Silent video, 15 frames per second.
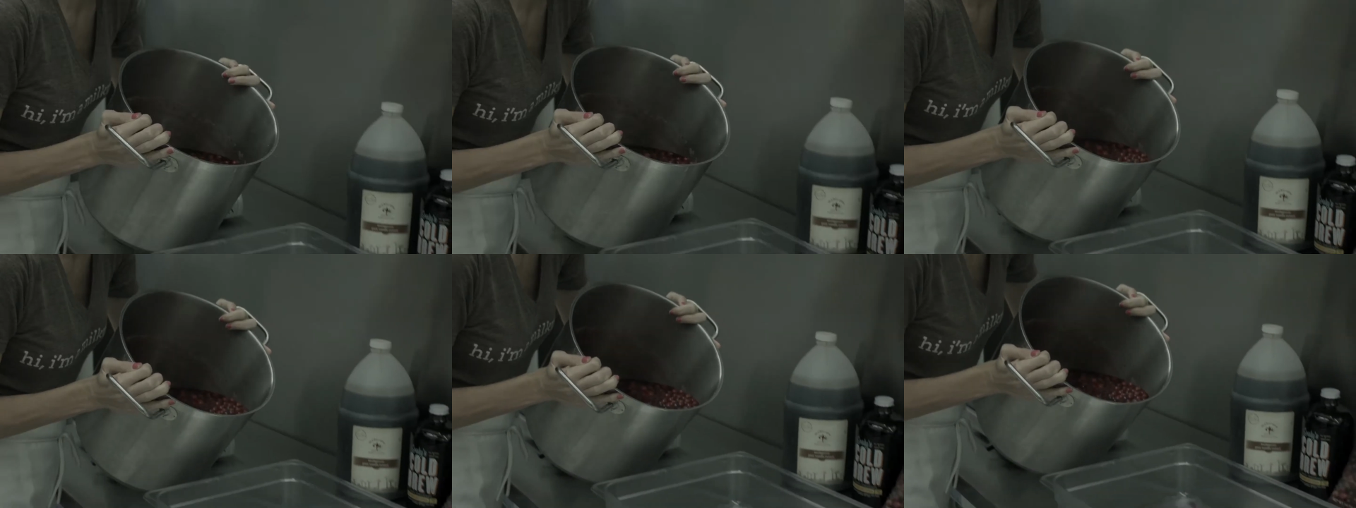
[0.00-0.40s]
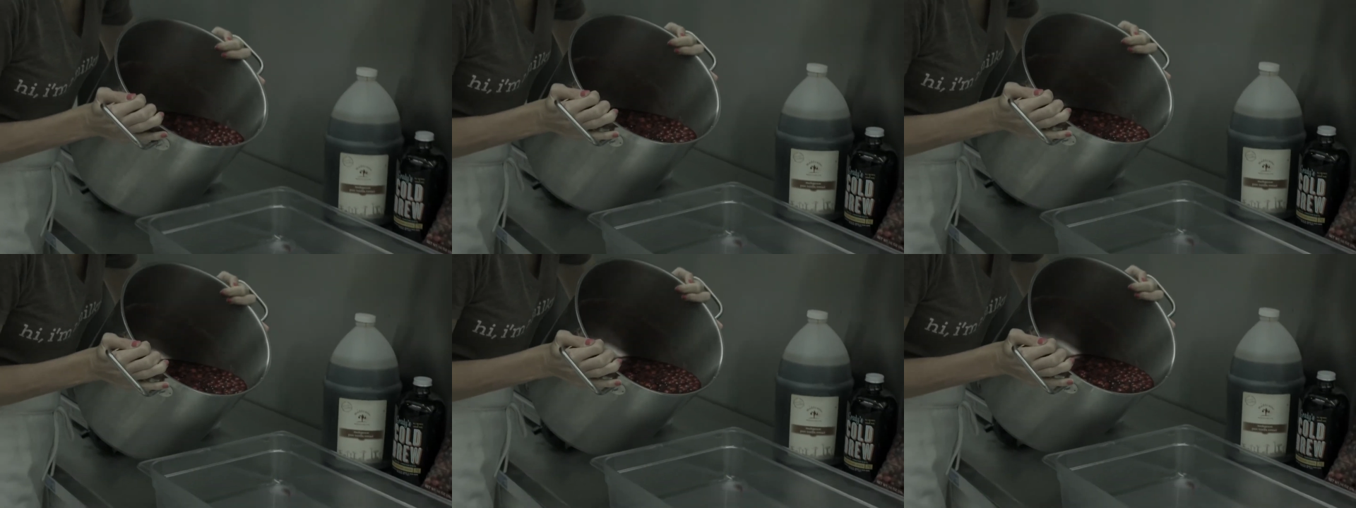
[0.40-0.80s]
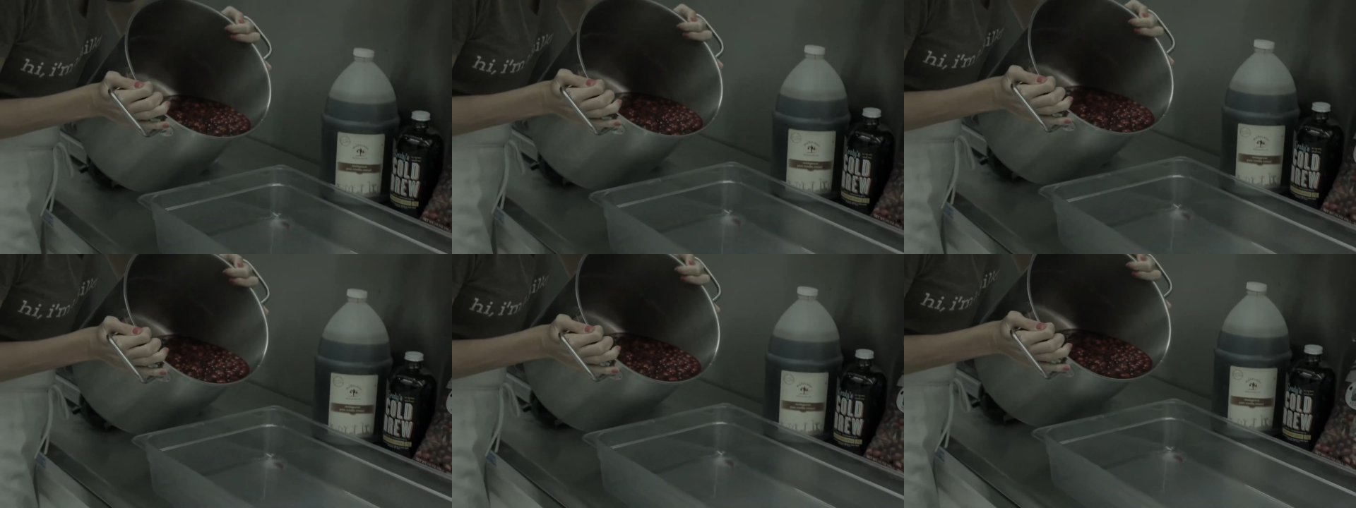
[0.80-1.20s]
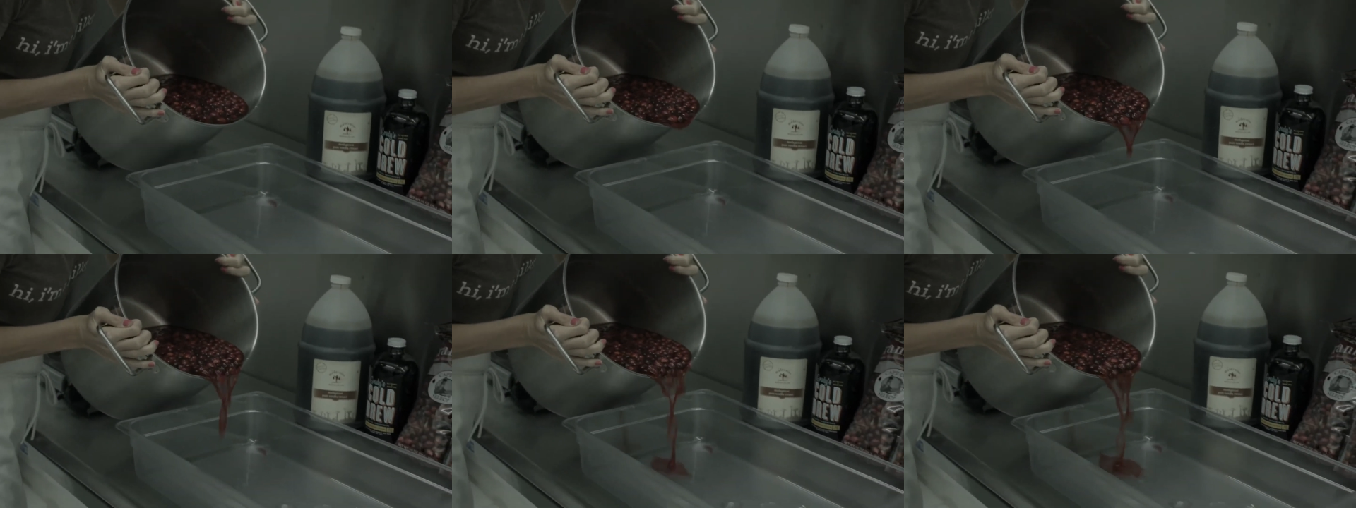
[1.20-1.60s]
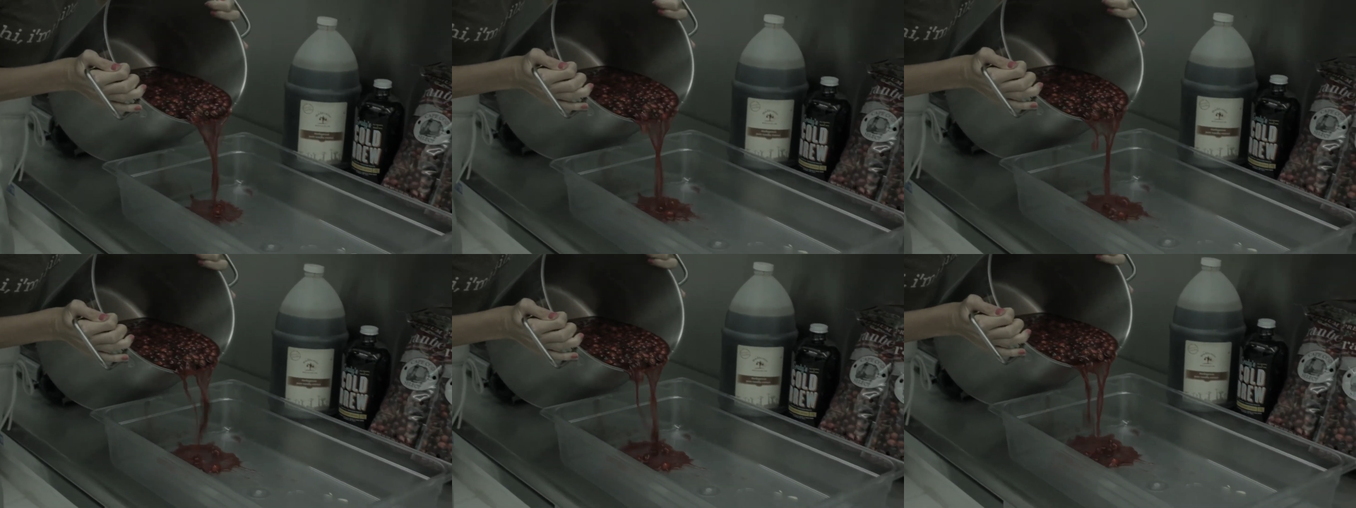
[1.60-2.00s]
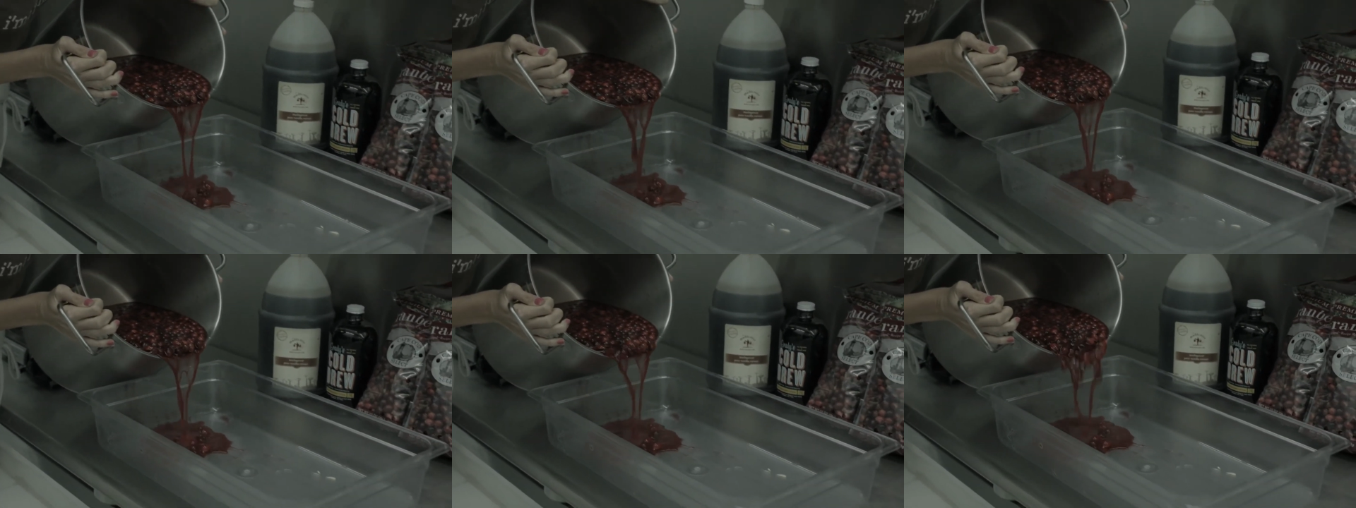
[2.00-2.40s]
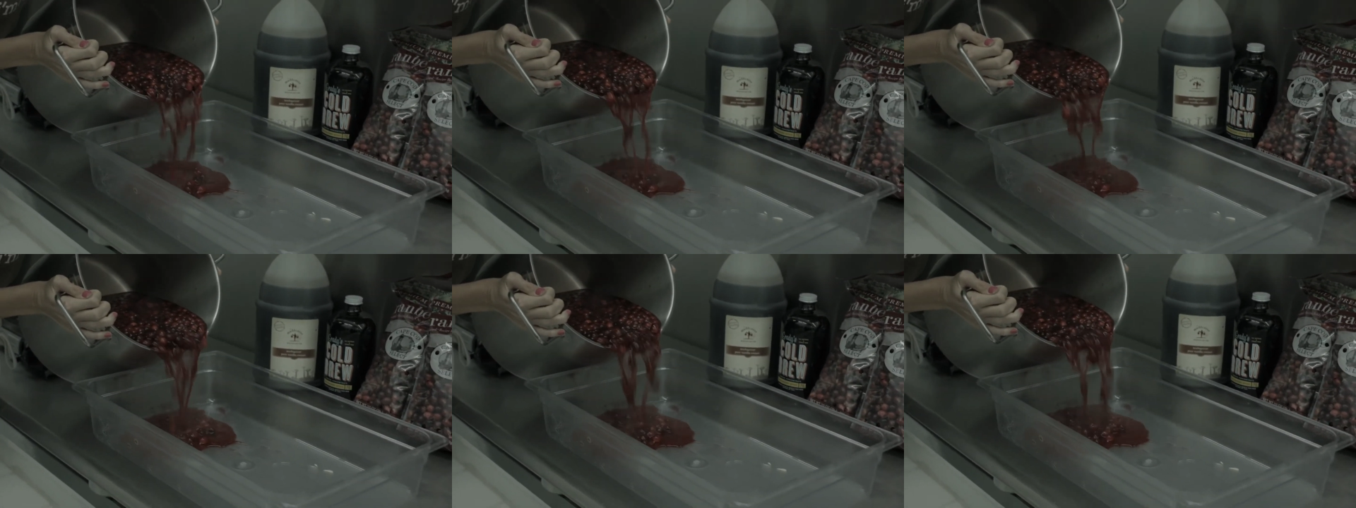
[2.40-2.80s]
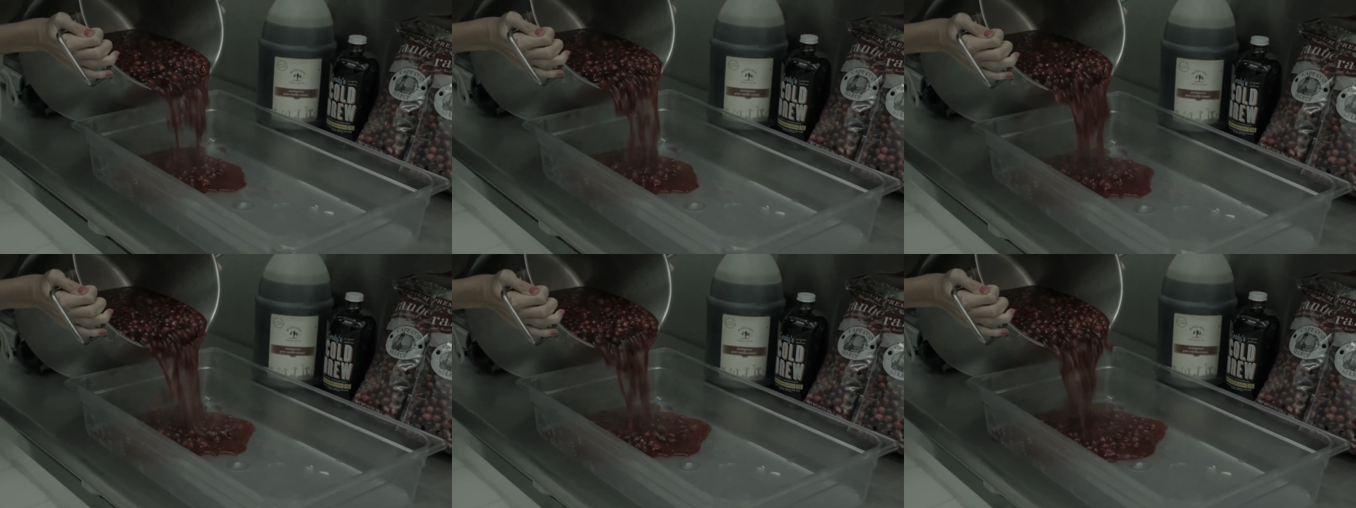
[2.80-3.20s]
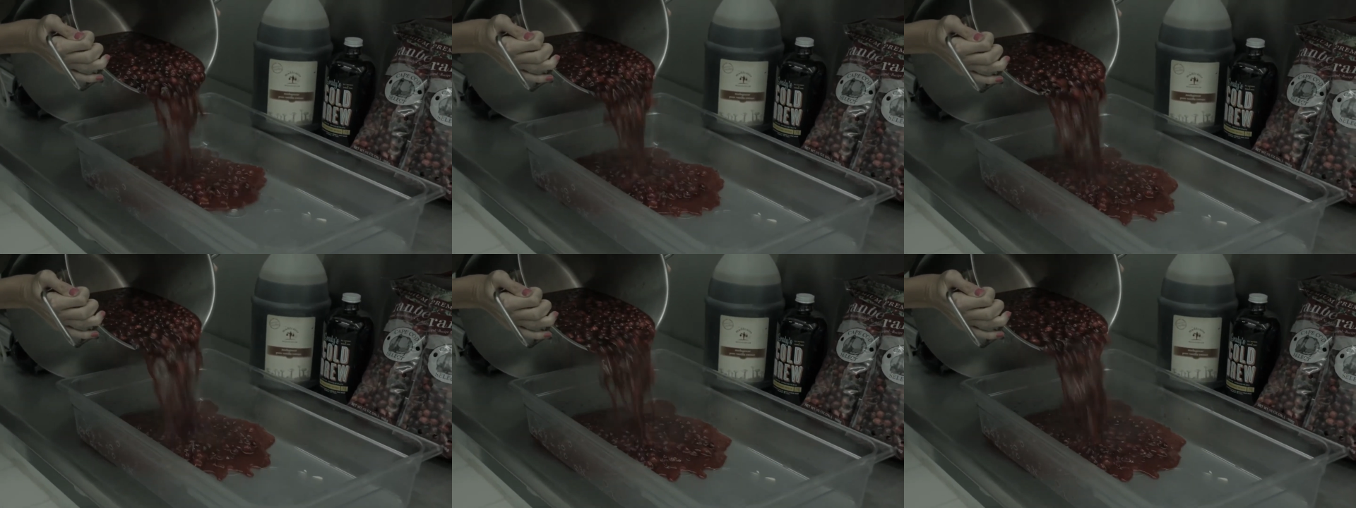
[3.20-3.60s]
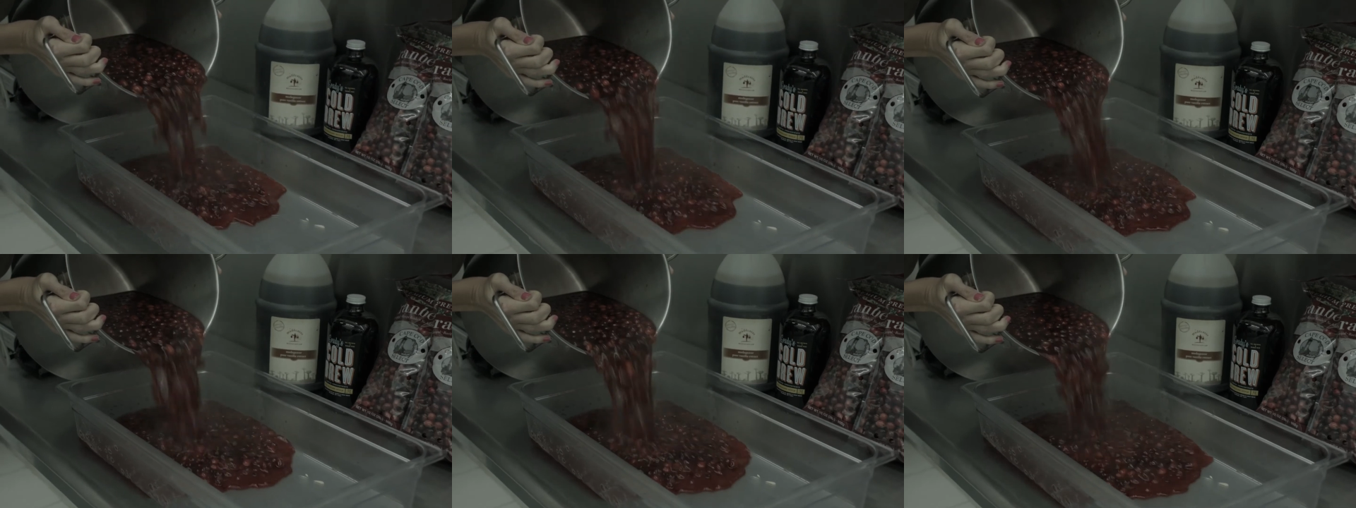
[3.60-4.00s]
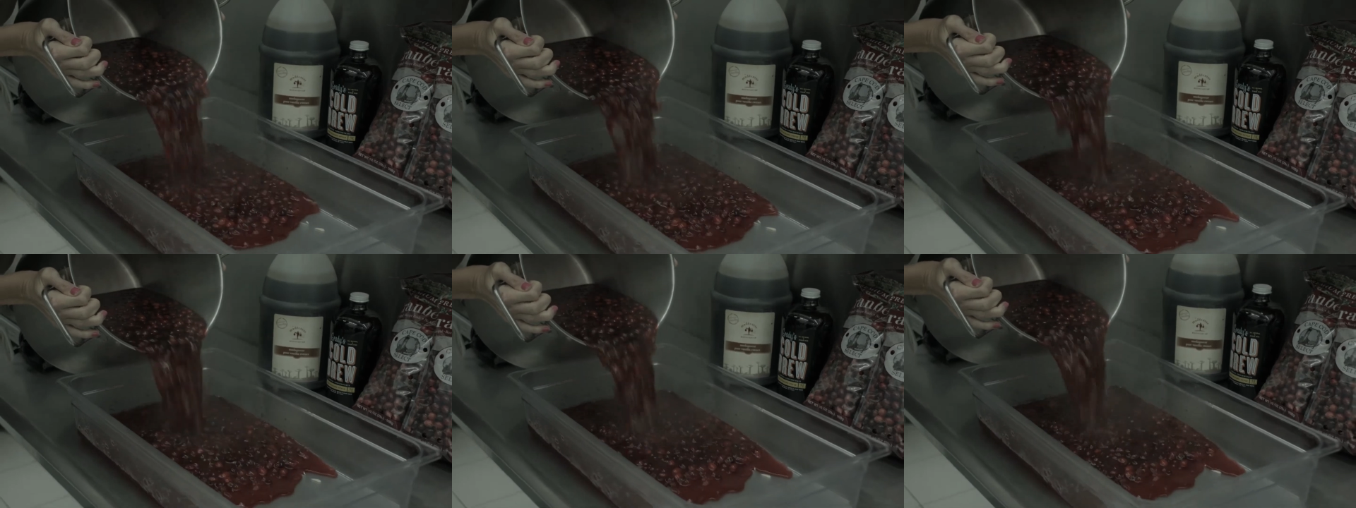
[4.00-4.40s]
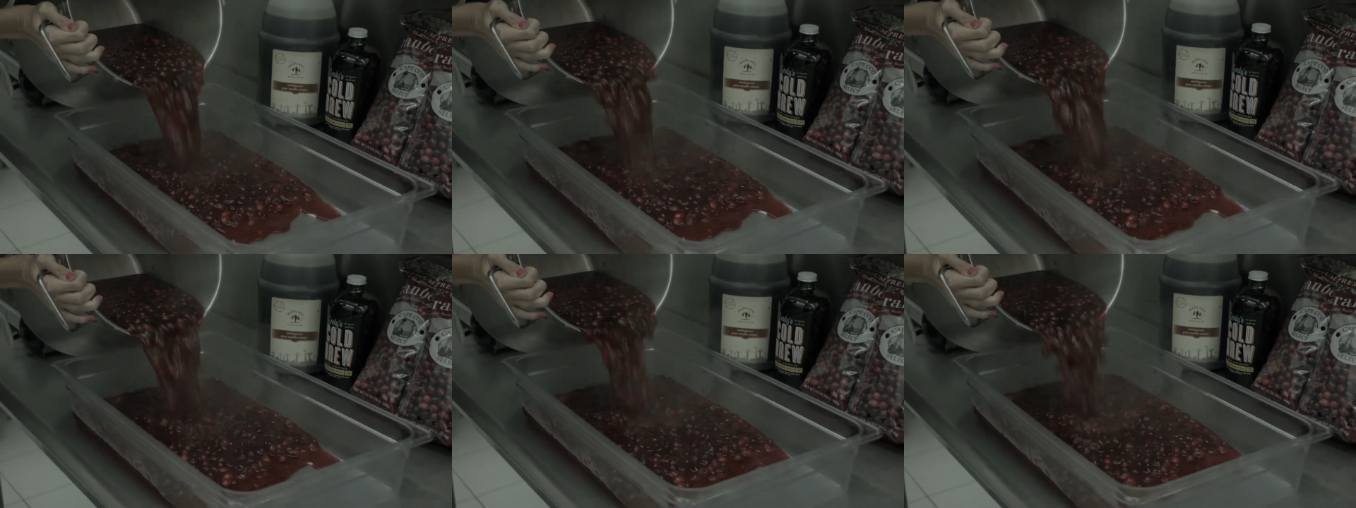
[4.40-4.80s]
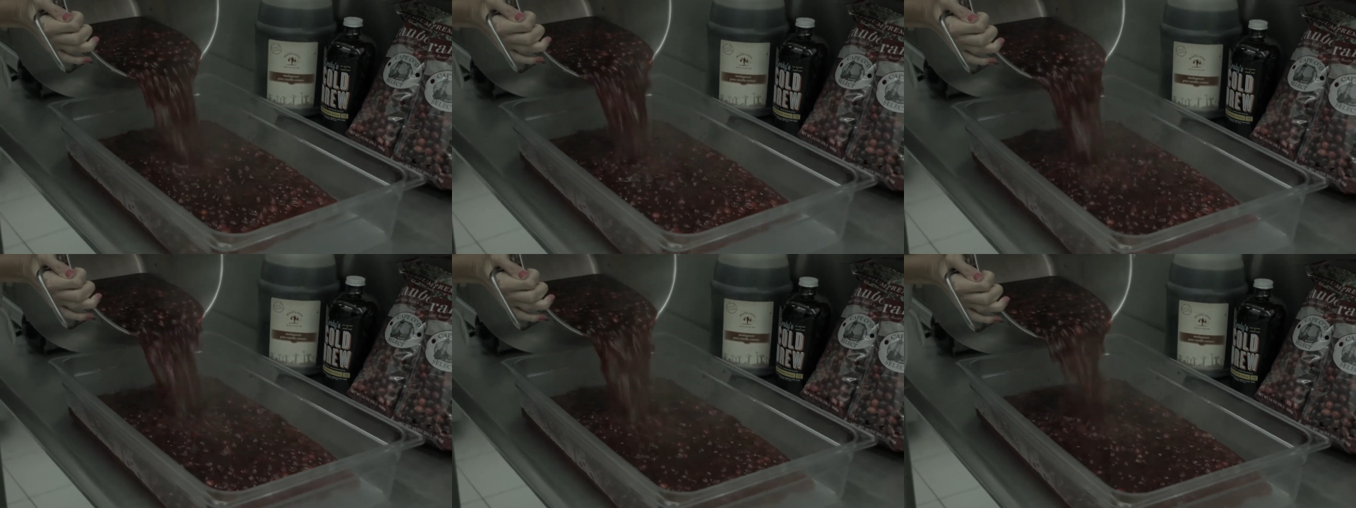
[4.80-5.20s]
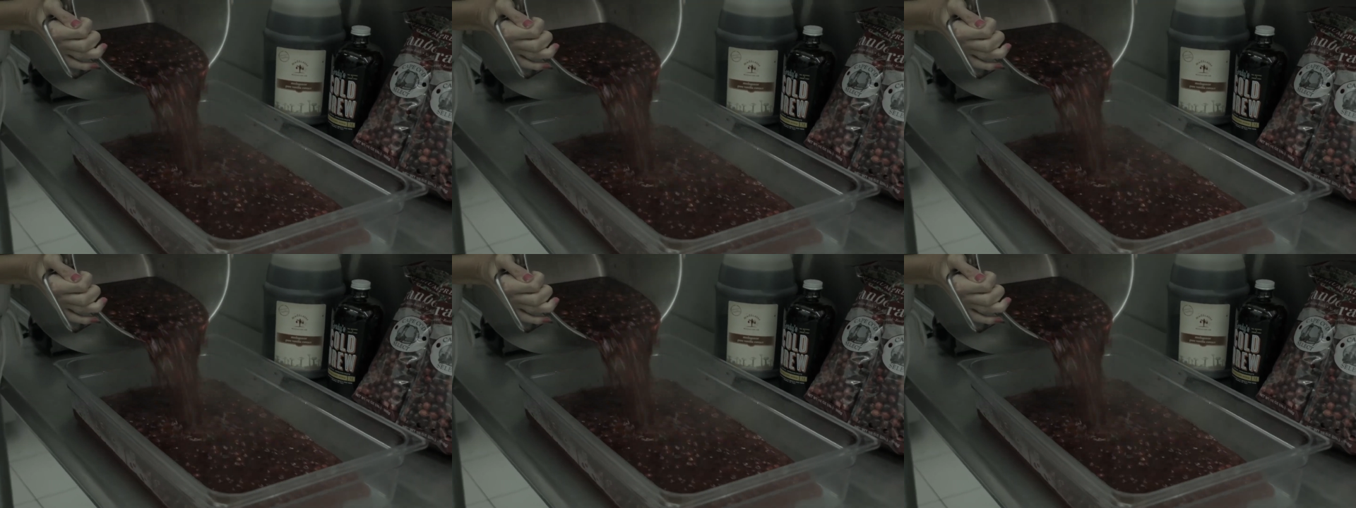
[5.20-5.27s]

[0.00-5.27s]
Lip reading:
Nobody's mouth can be seen.